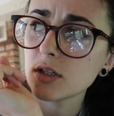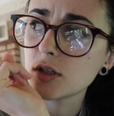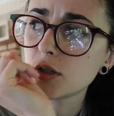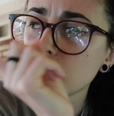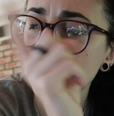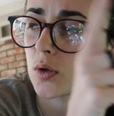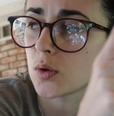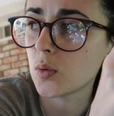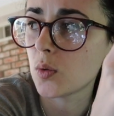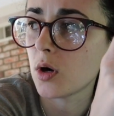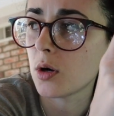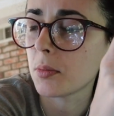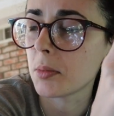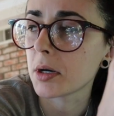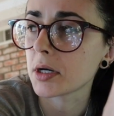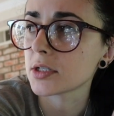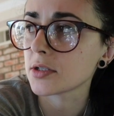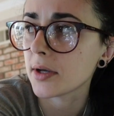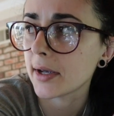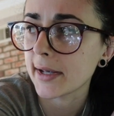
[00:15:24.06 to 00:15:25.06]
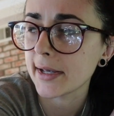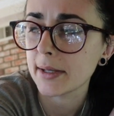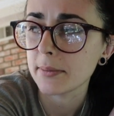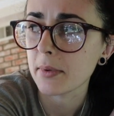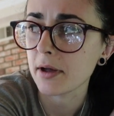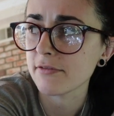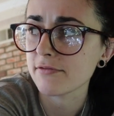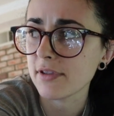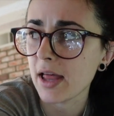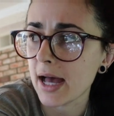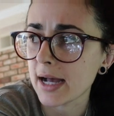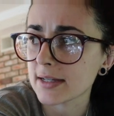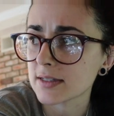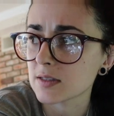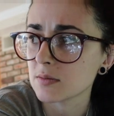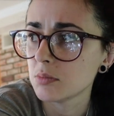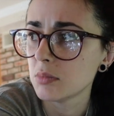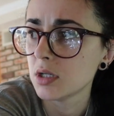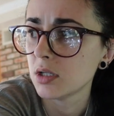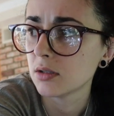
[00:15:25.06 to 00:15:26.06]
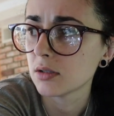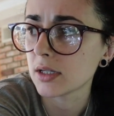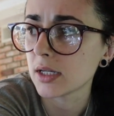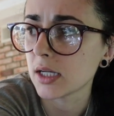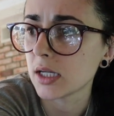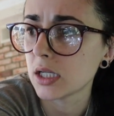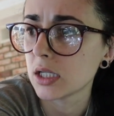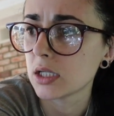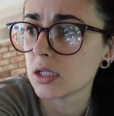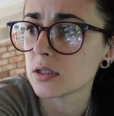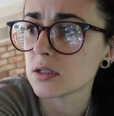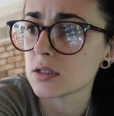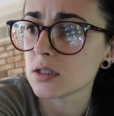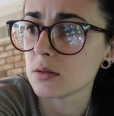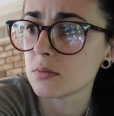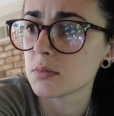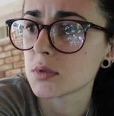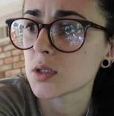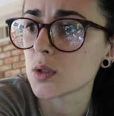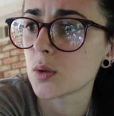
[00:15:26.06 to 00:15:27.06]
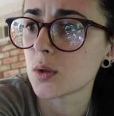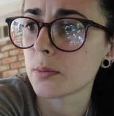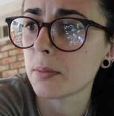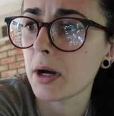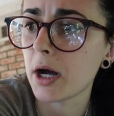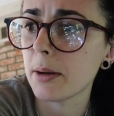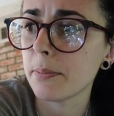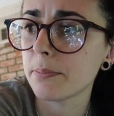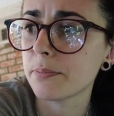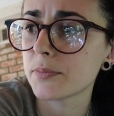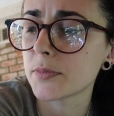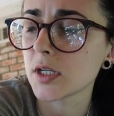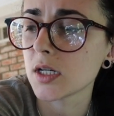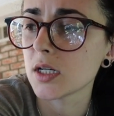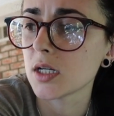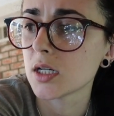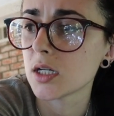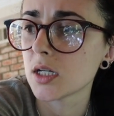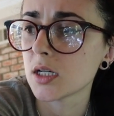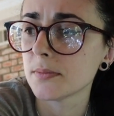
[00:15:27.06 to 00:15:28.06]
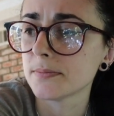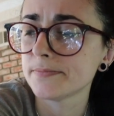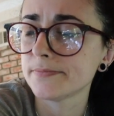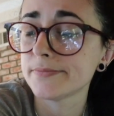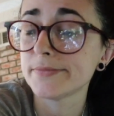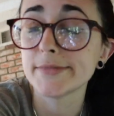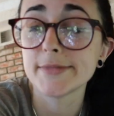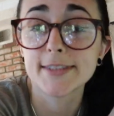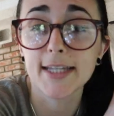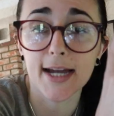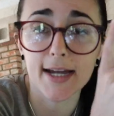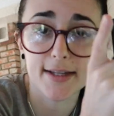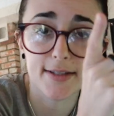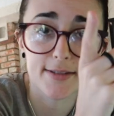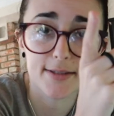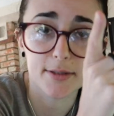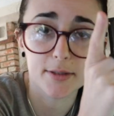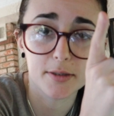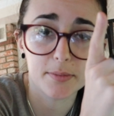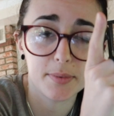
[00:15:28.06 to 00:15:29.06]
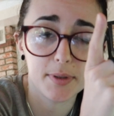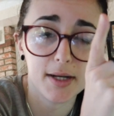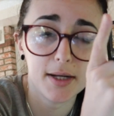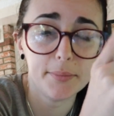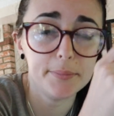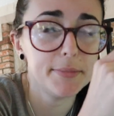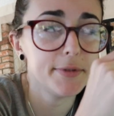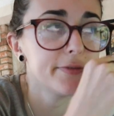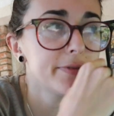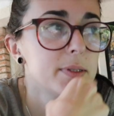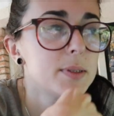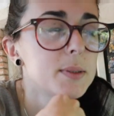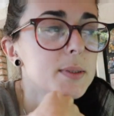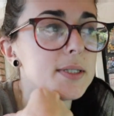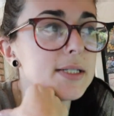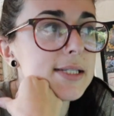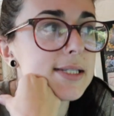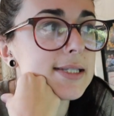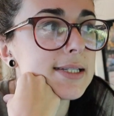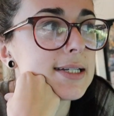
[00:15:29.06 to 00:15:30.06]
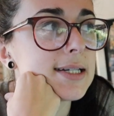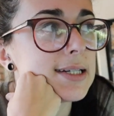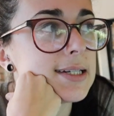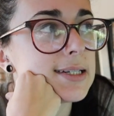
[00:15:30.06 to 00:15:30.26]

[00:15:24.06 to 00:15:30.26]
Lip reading: go to Walmart so I can get my flax milk and some soda pop, diet soda pop, of course.